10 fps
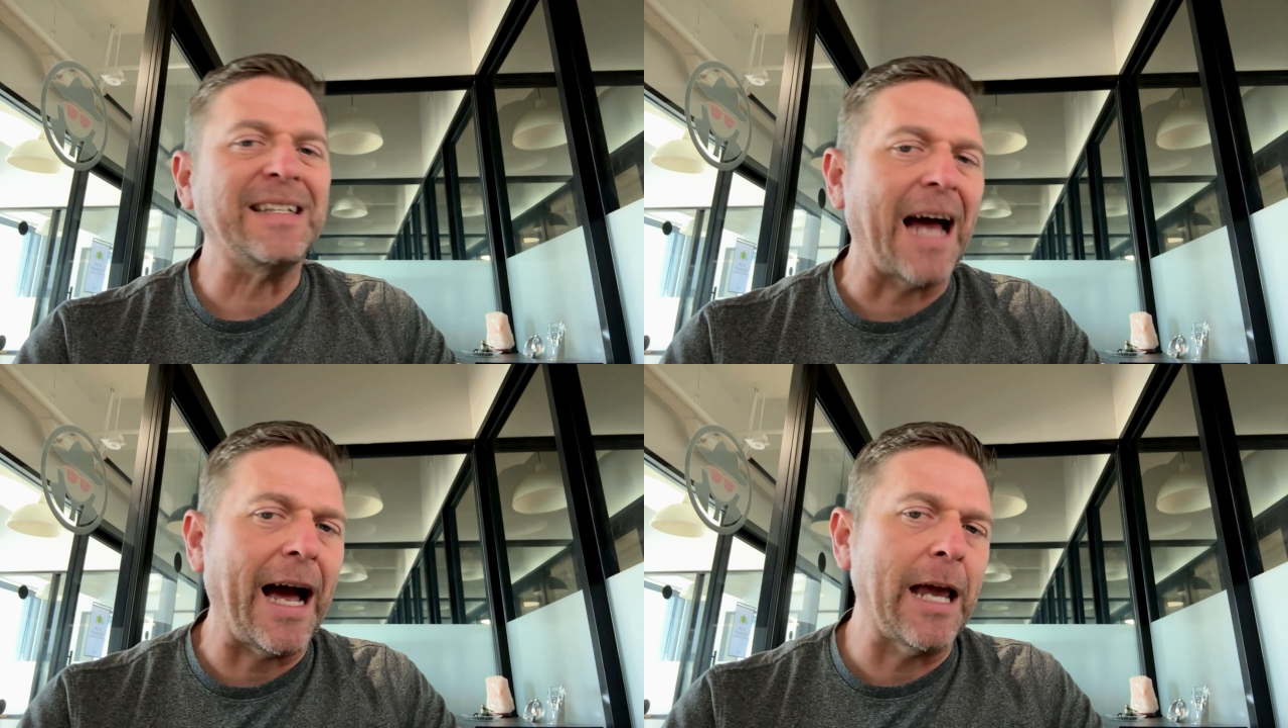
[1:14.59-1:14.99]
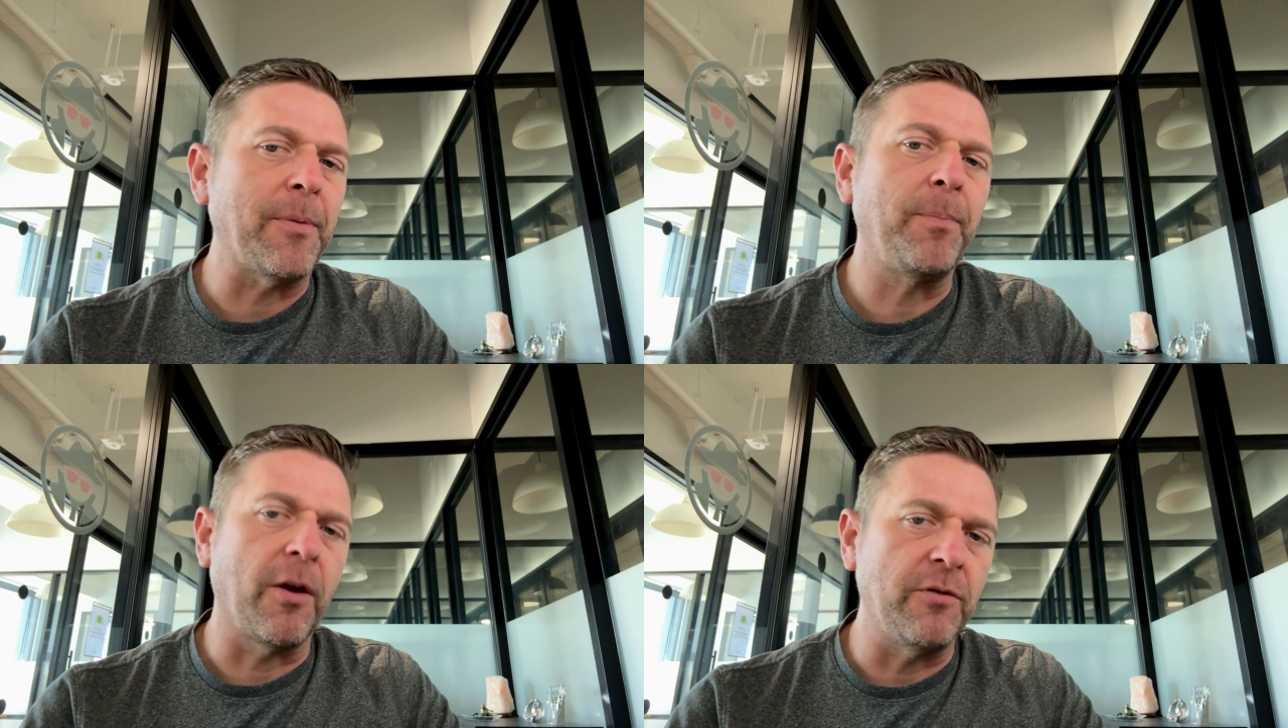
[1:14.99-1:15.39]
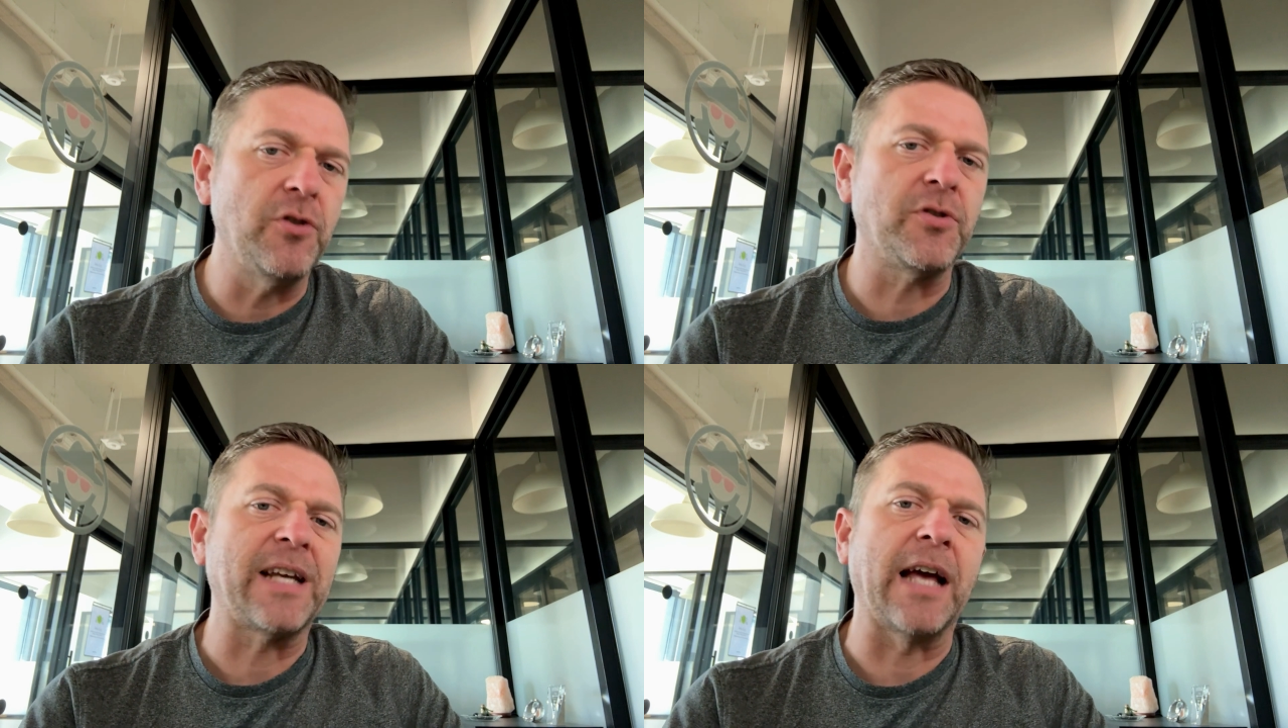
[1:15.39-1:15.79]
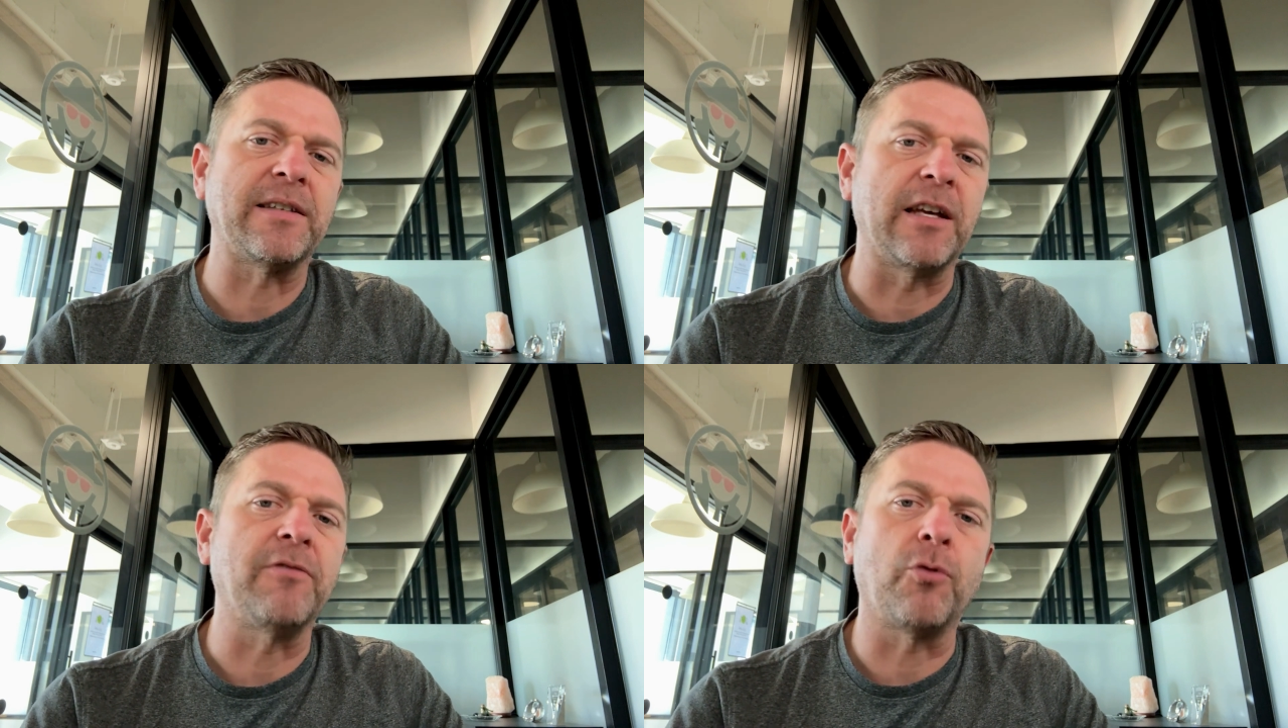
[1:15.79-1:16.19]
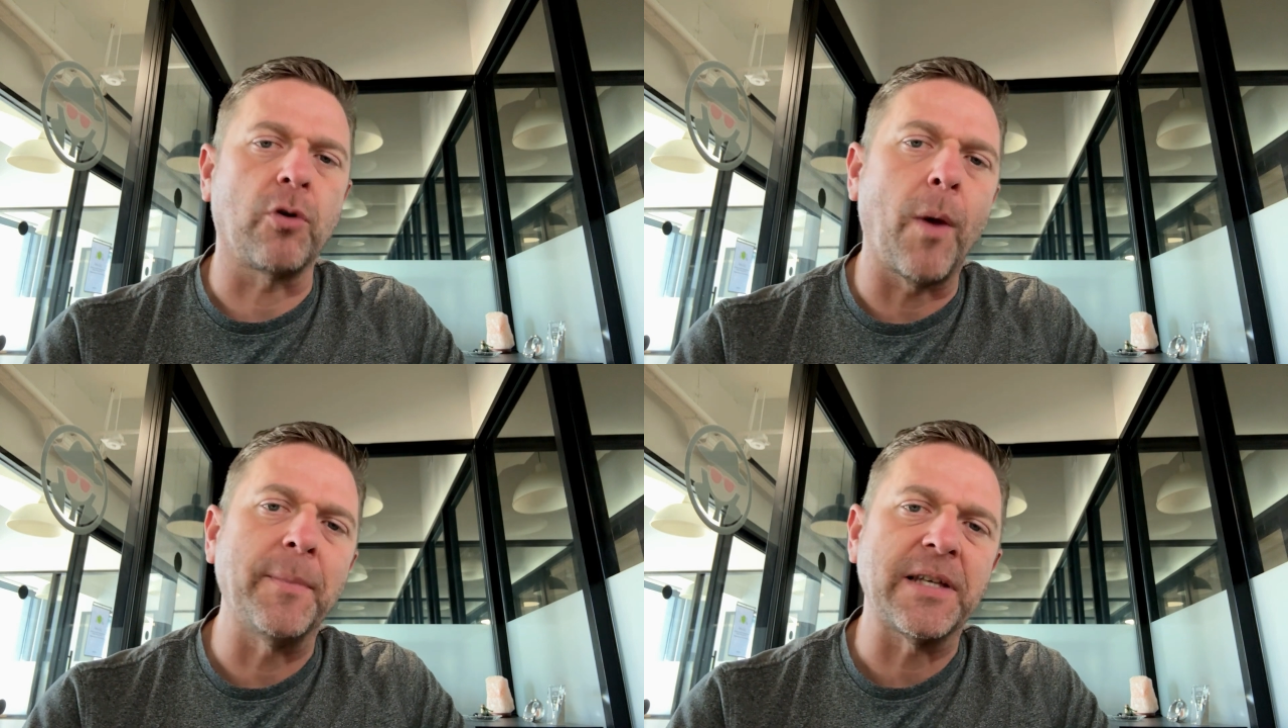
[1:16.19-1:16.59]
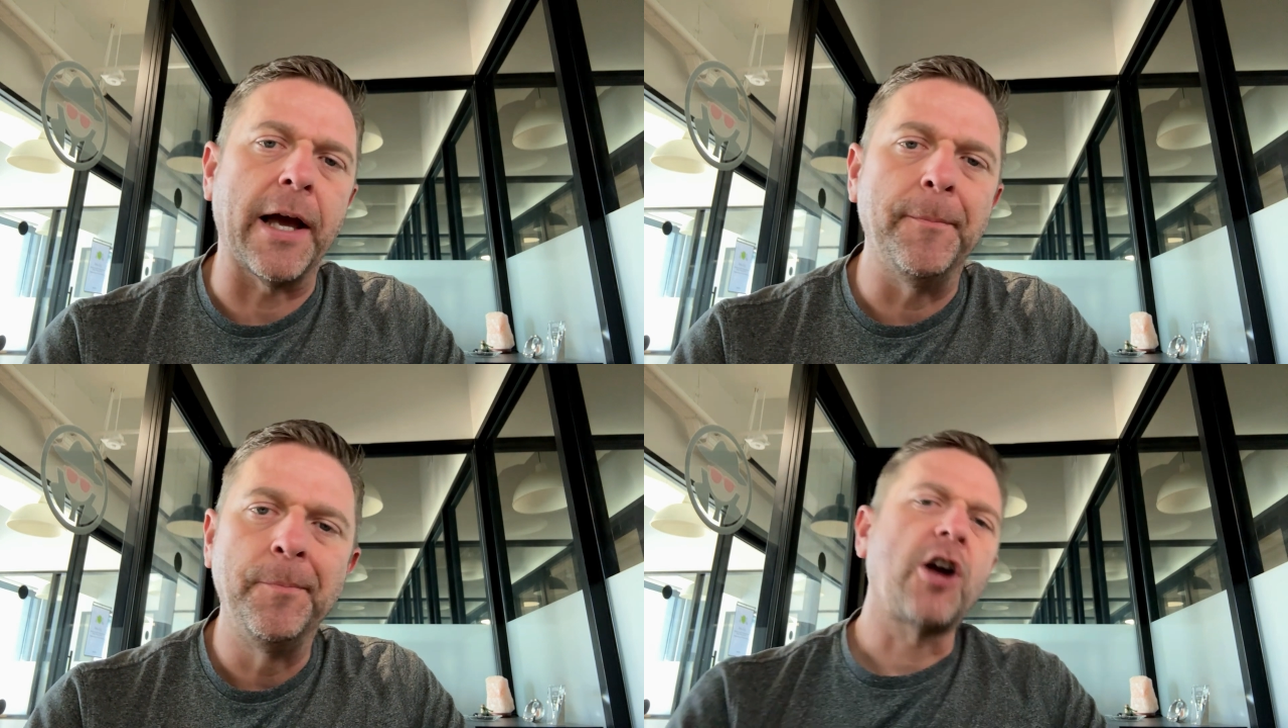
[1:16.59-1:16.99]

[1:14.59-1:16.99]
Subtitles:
type of user testing for a website.